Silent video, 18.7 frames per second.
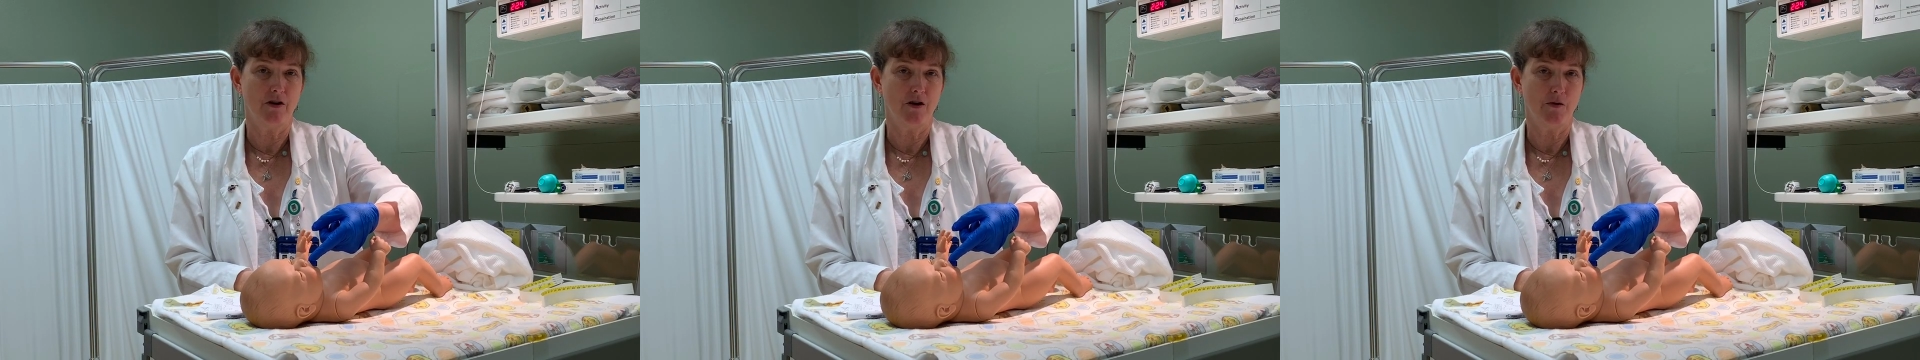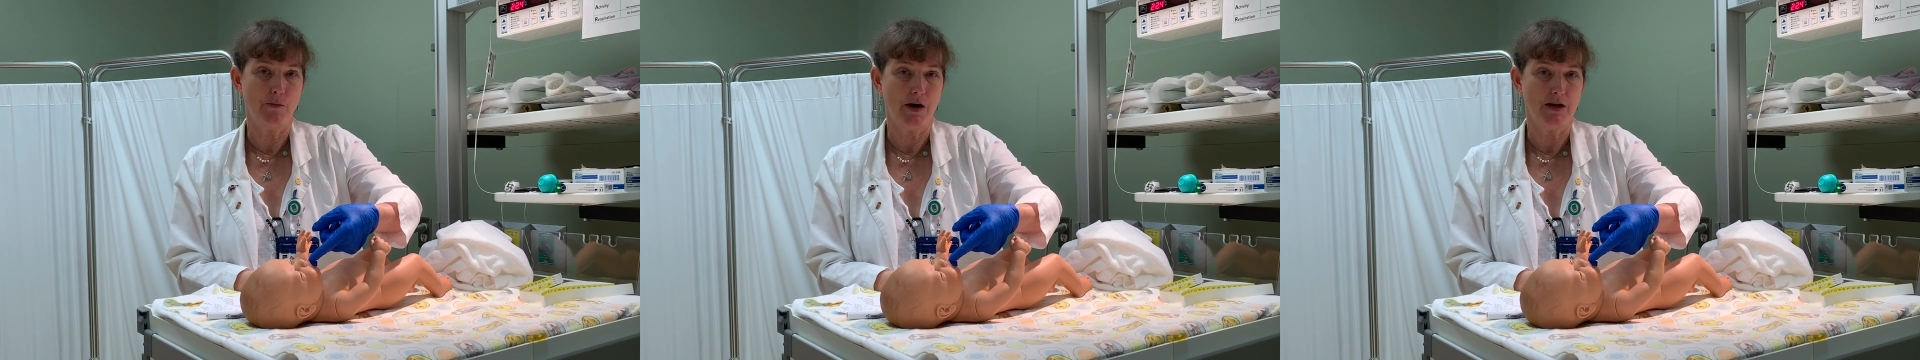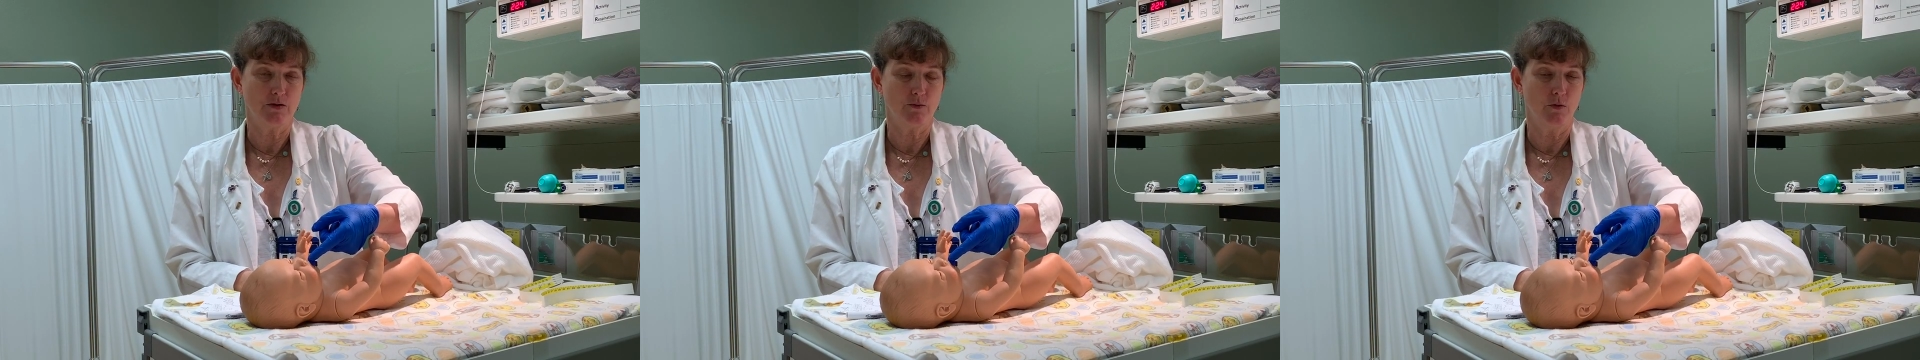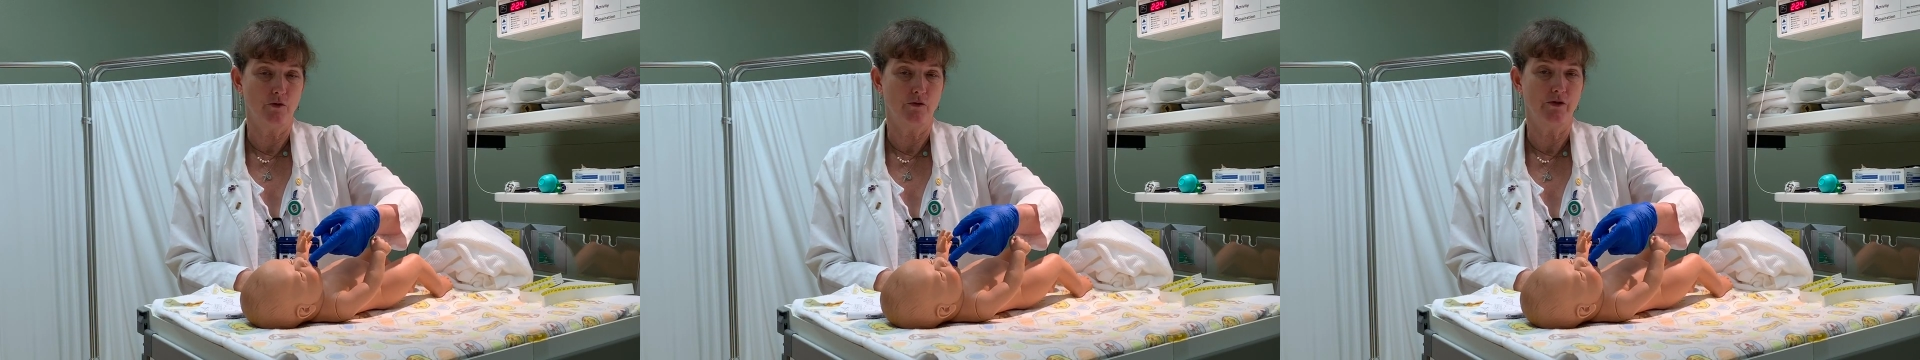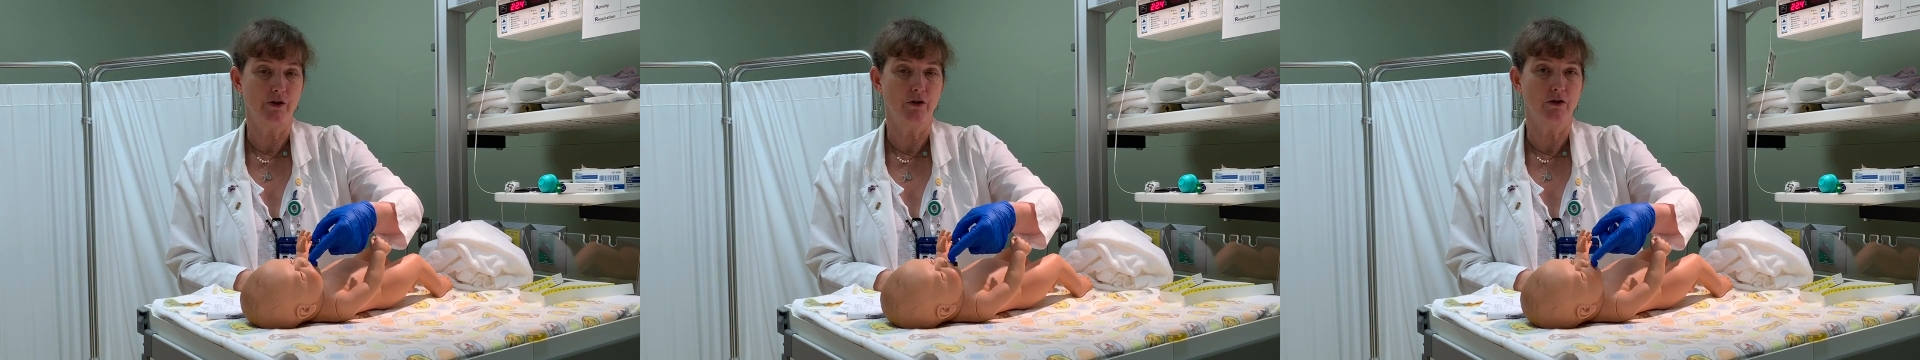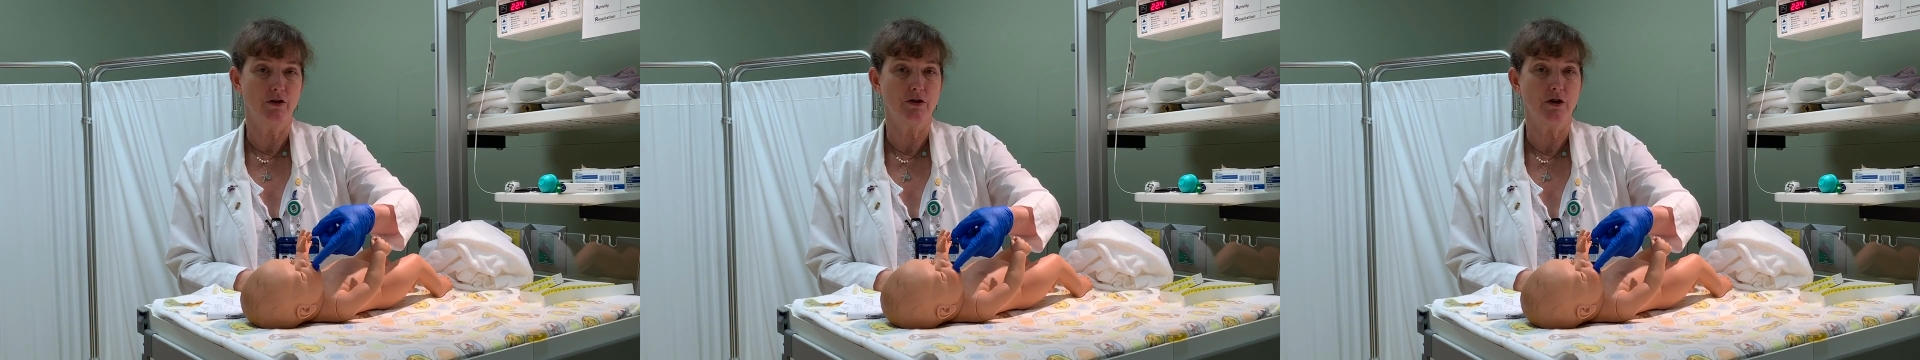I might as well
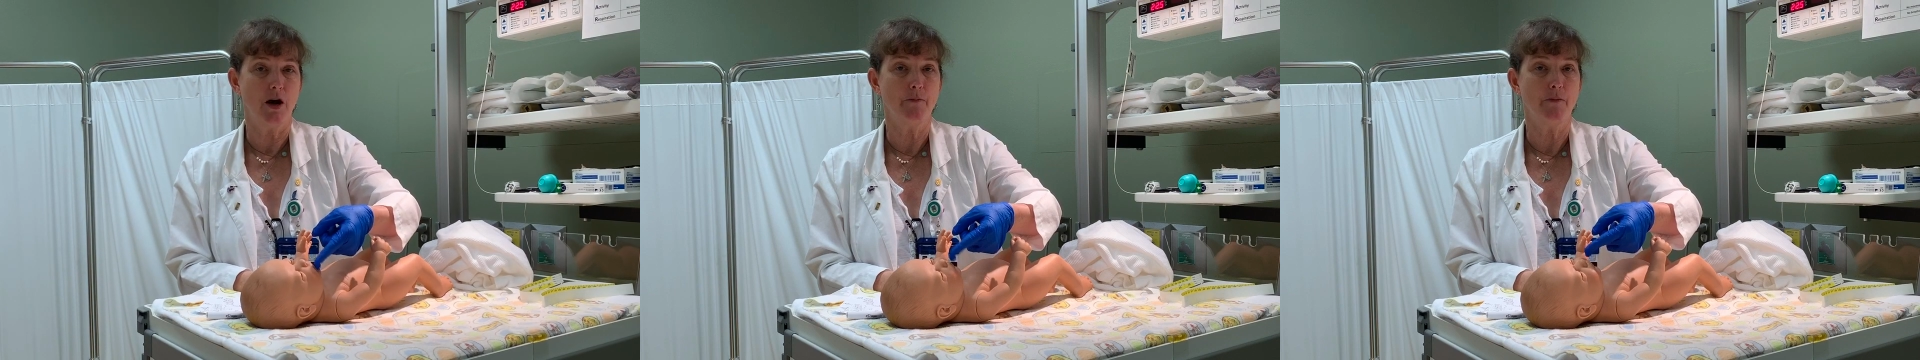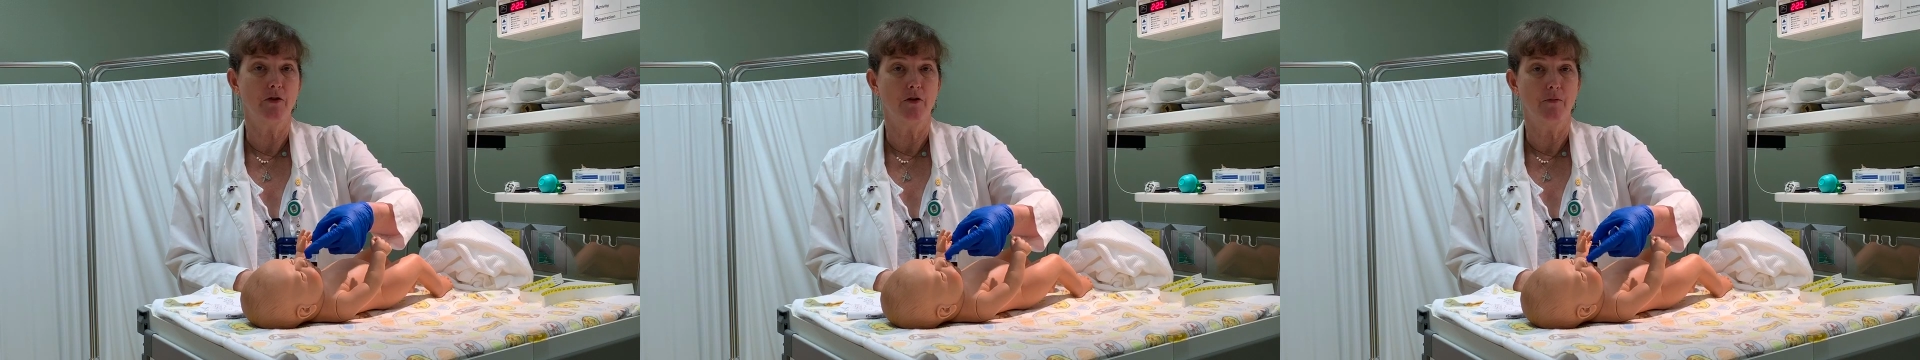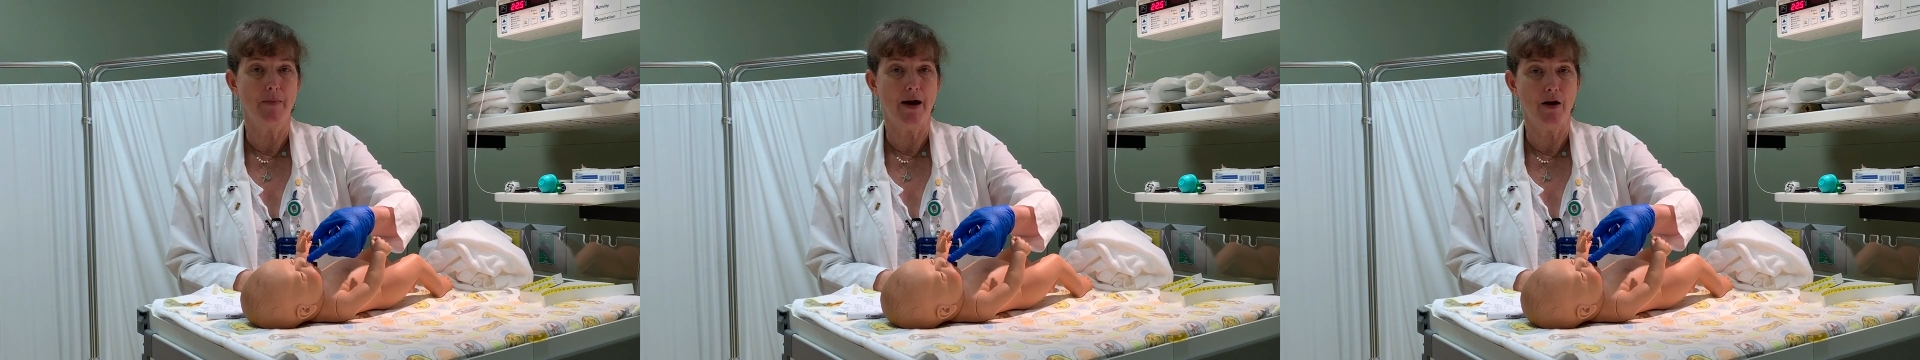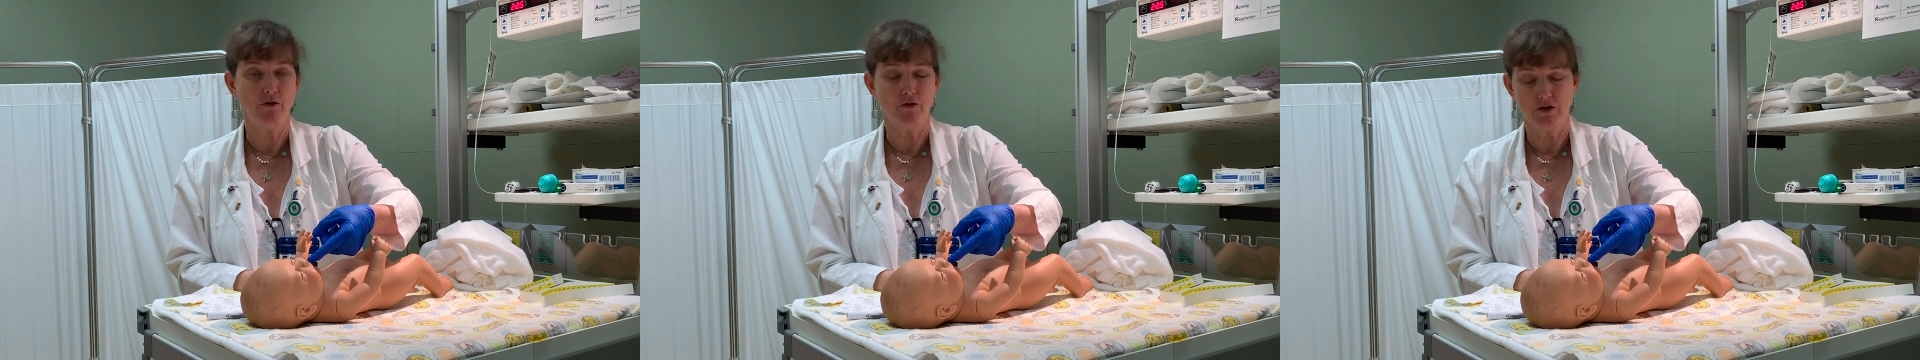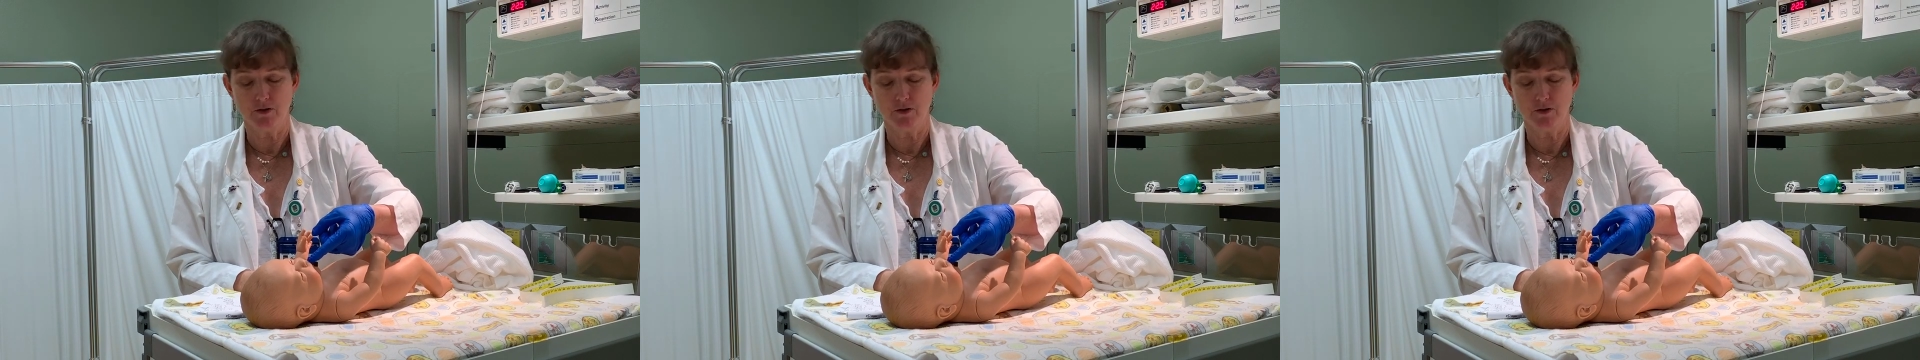feel the top of the mouth